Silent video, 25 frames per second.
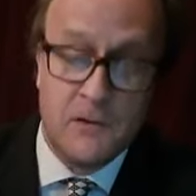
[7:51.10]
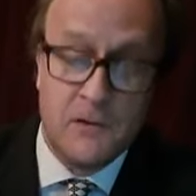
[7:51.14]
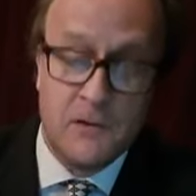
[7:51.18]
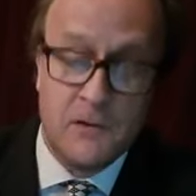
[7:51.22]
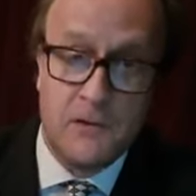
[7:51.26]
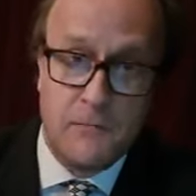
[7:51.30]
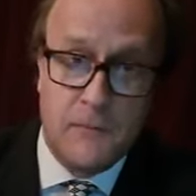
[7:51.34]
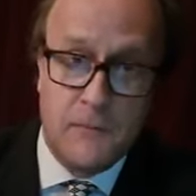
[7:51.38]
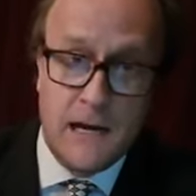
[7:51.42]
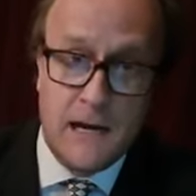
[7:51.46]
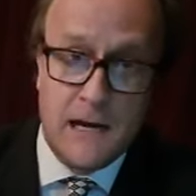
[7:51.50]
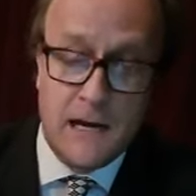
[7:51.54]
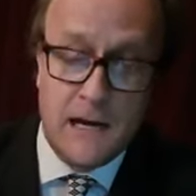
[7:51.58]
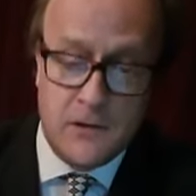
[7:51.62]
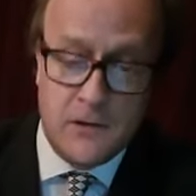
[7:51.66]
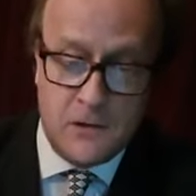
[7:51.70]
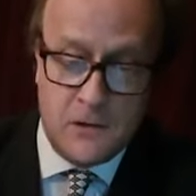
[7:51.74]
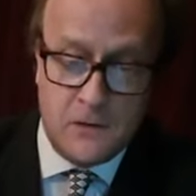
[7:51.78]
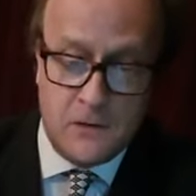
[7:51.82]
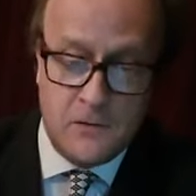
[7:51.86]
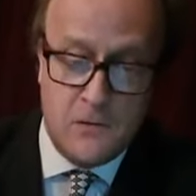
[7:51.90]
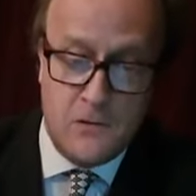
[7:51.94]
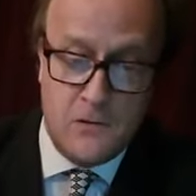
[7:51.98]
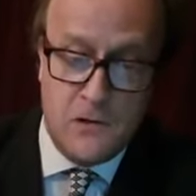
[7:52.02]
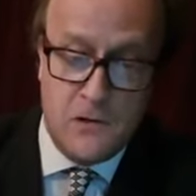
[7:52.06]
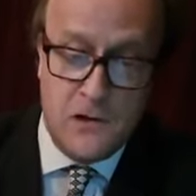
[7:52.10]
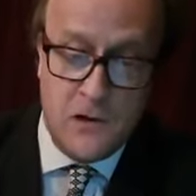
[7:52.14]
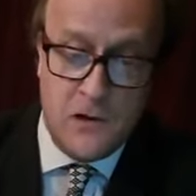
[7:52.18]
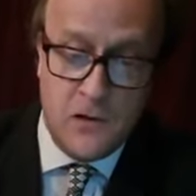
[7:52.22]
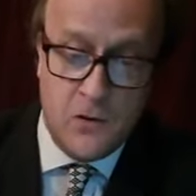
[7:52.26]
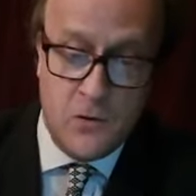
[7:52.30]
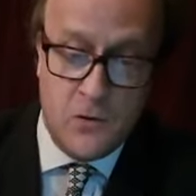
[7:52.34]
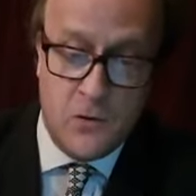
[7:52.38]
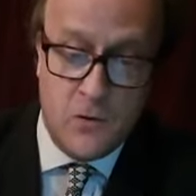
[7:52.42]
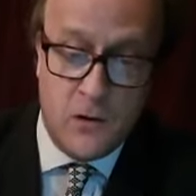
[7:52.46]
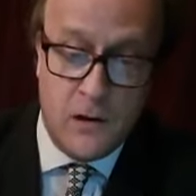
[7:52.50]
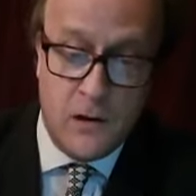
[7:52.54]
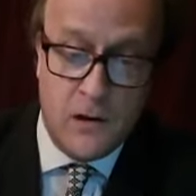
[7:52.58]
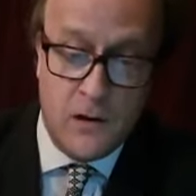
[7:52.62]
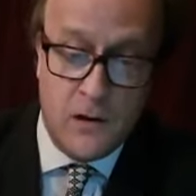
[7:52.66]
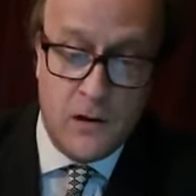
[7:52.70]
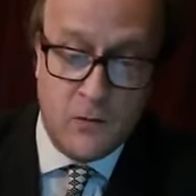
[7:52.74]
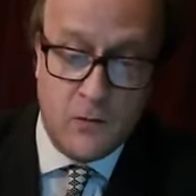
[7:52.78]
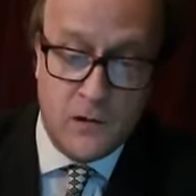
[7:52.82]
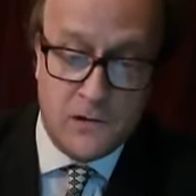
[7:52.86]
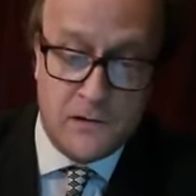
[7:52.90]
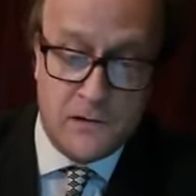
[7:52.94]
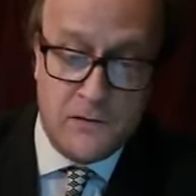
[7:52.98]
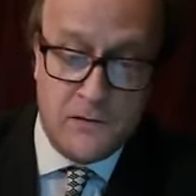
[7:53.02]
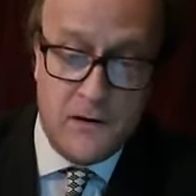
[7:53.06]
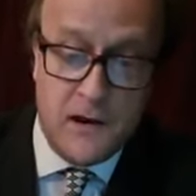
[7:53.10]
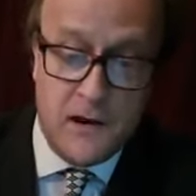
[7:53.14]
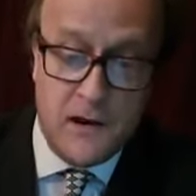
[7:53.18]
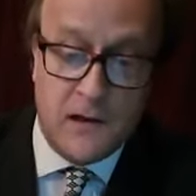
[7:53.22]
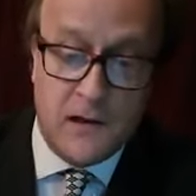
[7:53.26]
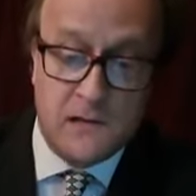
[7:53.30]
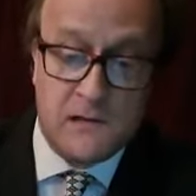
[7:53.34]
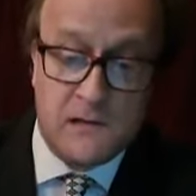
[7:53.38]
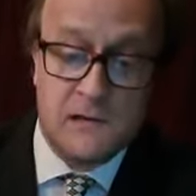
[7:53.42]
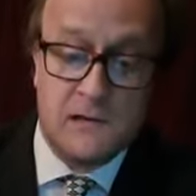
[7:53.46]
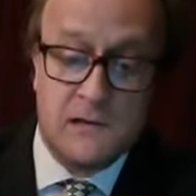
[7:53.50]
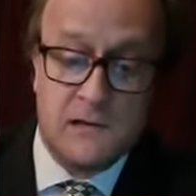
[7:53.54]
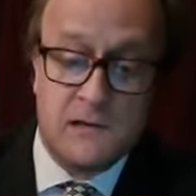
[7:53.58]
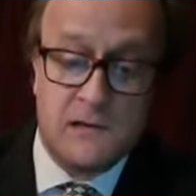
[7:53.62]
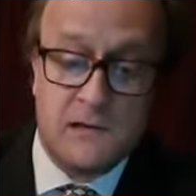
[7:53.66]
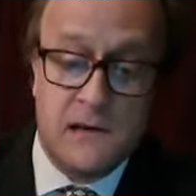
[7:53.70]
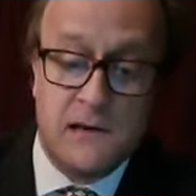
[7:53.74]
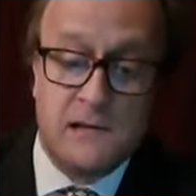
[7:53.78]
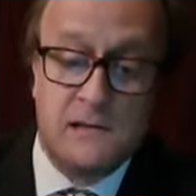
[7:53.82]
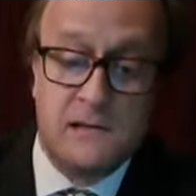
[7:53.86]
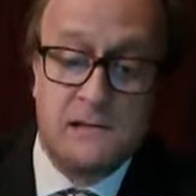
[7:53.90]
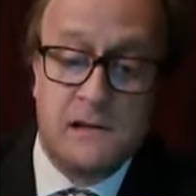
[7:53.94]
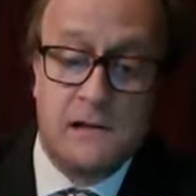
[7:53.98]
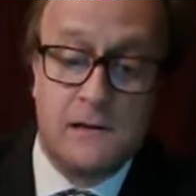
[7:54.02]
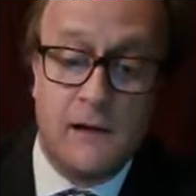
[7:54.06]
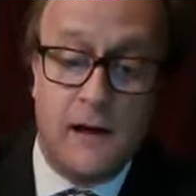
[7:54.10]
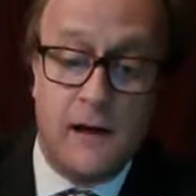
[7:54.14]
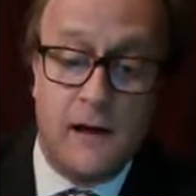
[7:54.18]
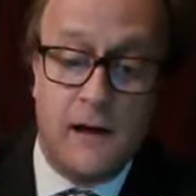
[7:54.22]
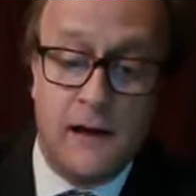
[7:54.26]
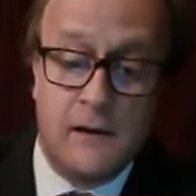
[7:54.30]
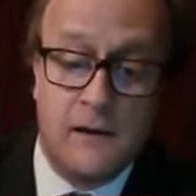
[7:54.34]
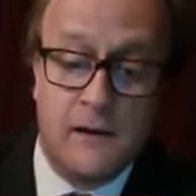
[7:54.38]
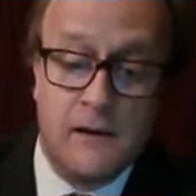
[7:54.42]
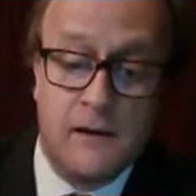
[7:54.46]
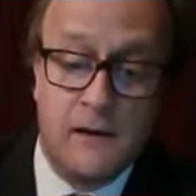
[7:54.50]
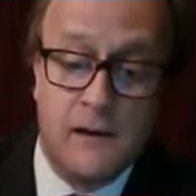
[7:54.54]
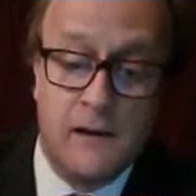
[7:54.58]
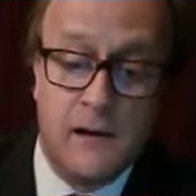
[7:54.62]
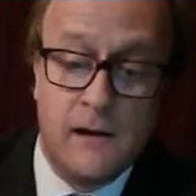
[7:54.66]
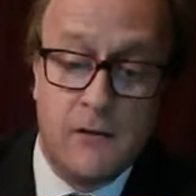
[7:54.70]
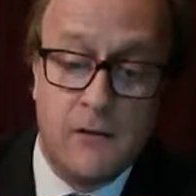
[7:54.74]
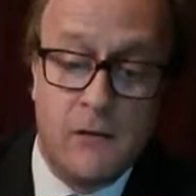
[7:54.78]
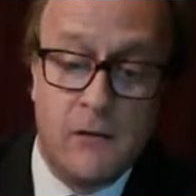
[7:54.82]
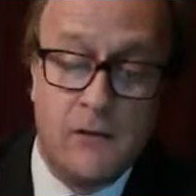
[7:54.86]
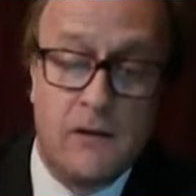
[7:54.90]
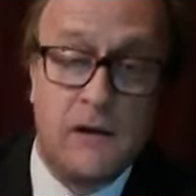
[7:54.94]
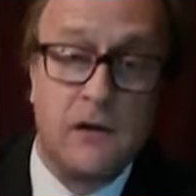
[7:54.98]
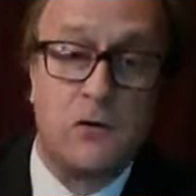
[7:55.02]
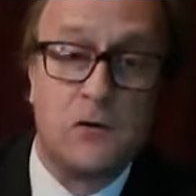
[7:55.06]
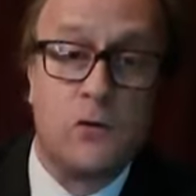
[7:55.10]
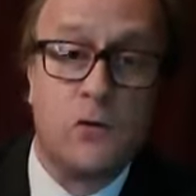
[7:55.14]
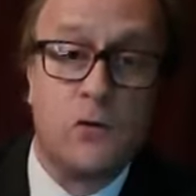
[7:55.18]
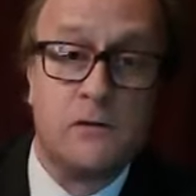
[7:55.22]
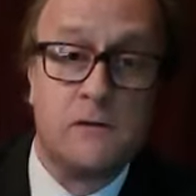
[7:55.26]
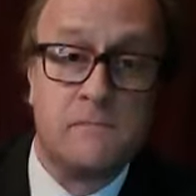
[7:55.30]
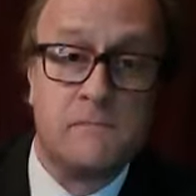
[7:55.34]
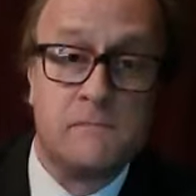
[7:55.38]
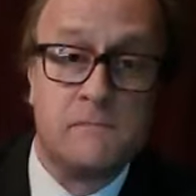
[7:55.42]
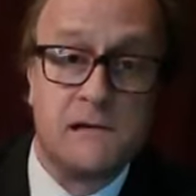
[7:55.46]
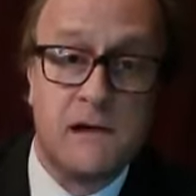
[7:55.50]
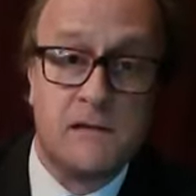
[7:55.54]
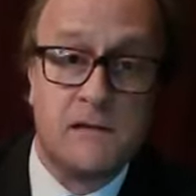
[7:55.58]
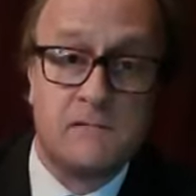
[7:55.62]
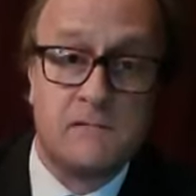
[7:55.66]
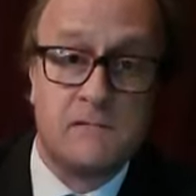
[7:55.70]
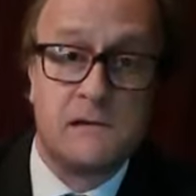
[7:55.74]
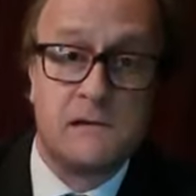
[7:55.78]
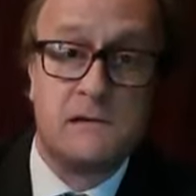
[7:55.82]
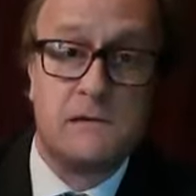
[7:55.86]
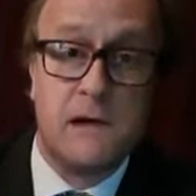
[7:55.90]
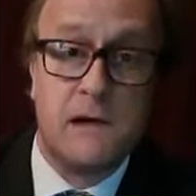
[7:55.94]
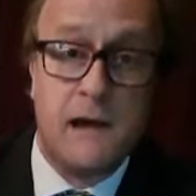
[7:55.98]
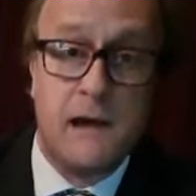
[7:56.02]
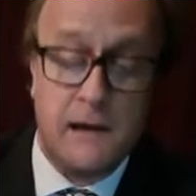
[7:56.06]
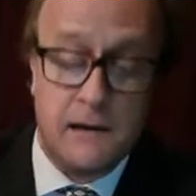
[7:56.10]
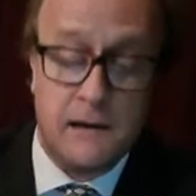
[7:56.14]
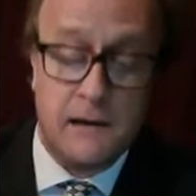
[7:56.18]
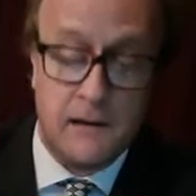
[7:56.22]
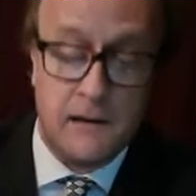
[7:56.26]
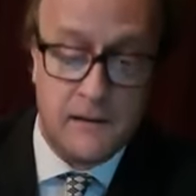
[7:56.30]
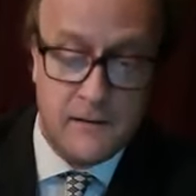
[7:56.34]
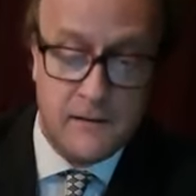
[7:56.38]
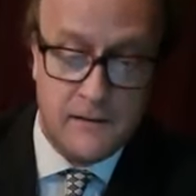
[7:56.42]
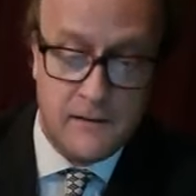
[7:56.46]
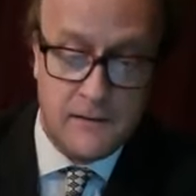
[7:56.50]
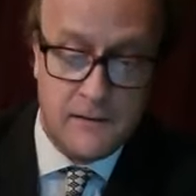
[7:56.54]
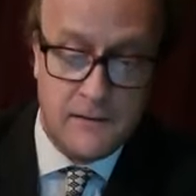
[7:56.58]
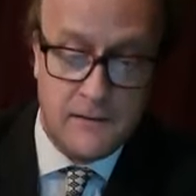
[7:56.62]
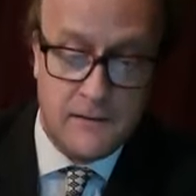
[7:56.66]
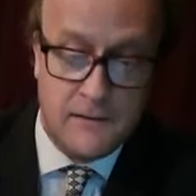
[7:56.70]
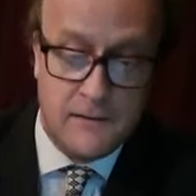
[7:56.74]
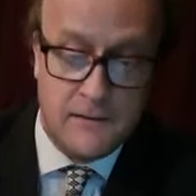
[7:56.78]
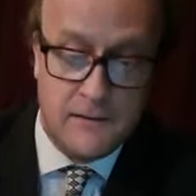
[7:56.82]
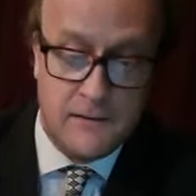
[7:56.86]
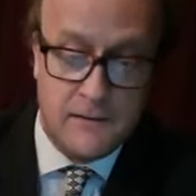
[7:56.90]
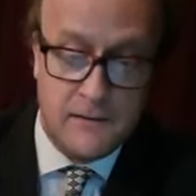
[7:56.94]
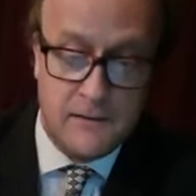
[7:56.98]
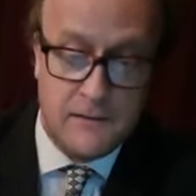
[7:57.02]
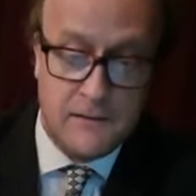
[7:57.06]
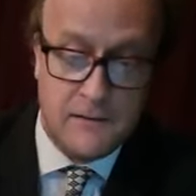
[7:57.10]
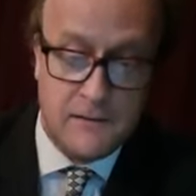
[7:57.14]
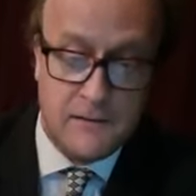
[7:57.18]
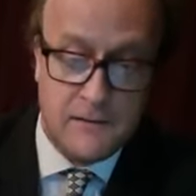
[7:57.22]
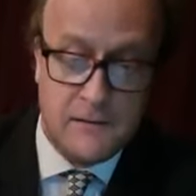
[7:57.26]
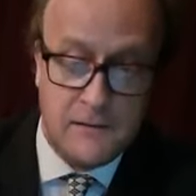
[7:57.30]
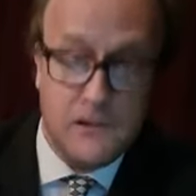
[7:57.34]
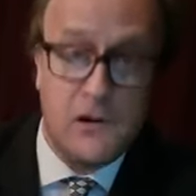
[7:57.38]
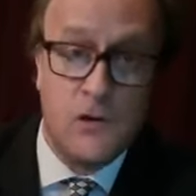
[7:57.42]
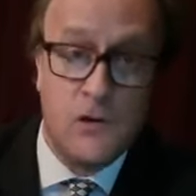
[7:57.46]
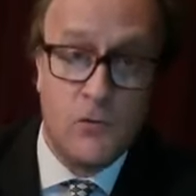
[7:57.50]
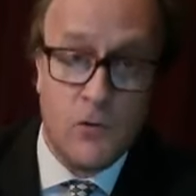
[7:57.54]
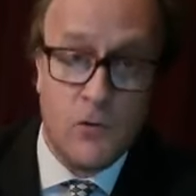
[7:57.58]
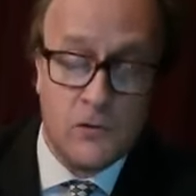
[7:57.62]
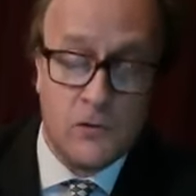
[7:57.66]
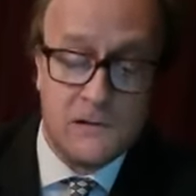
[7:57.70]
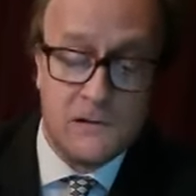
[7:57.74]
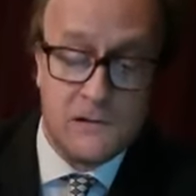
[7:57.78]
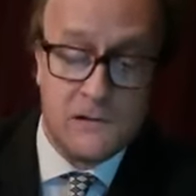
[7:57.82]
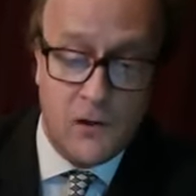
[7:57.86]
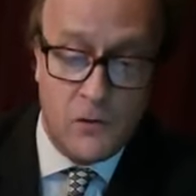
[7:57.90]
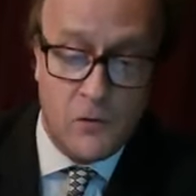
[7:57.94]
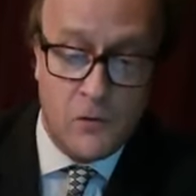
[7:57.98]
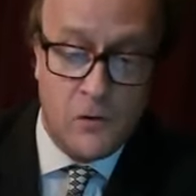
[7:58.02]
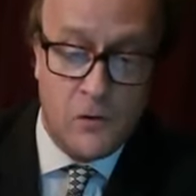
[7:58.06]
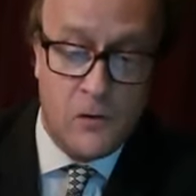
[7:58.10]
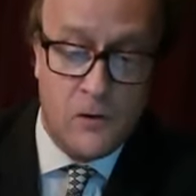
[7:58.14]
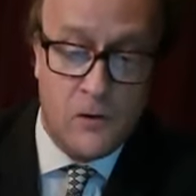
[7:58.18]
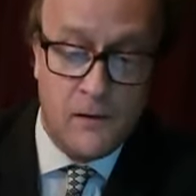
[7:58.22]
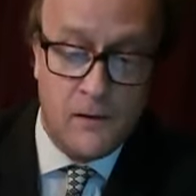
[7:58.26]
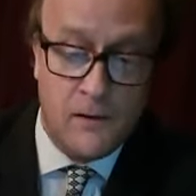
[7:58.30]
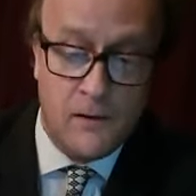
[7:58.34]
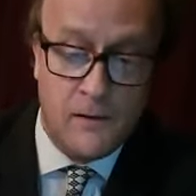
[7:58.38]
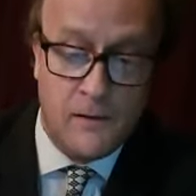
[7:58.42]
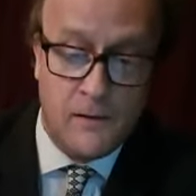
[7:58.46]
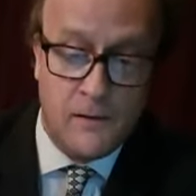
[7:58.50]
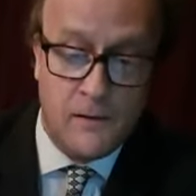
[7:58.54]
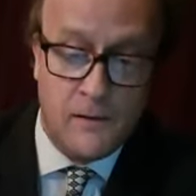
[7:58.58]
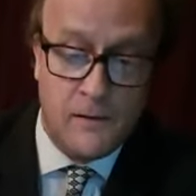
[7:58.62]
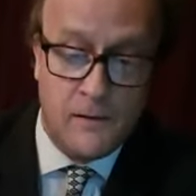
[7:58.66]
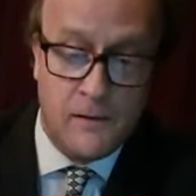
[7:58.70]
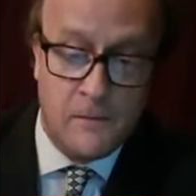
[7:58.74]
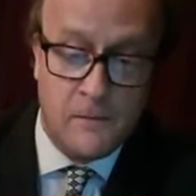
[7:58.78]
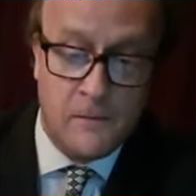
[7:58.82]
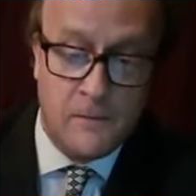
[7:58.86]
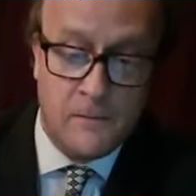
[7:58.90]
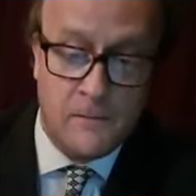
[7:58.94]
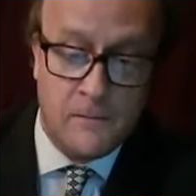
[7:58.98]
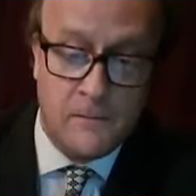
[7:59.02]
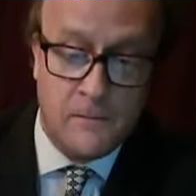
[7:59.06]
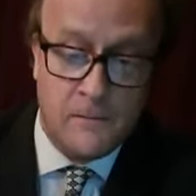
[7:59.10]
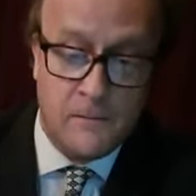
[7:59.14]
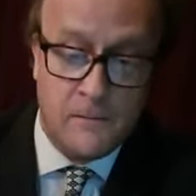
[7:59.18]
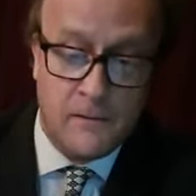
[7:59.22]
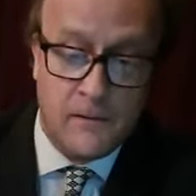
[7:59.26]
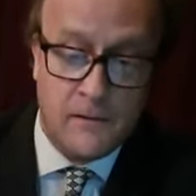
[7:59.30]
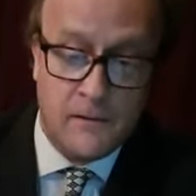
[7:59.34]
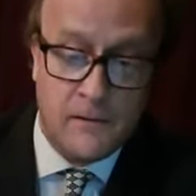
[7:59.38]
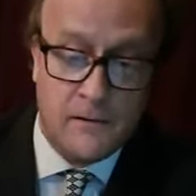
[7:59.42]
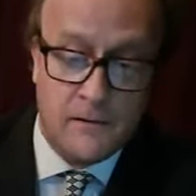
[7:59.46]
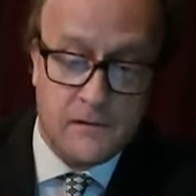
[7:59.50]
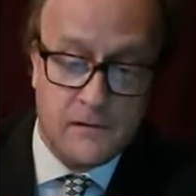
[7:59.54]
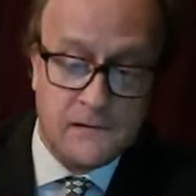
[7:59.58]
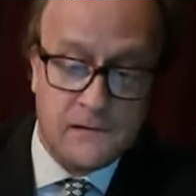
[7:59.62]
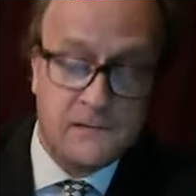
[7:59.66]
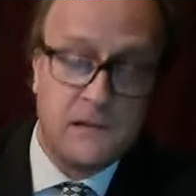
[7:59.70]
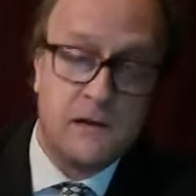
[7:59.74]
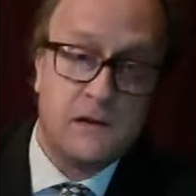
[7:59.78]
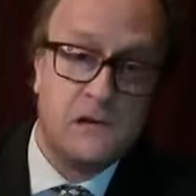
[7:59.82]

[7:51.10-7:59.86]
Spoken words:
But the man who knew what nuts tasted like when they called themselves steak knew also that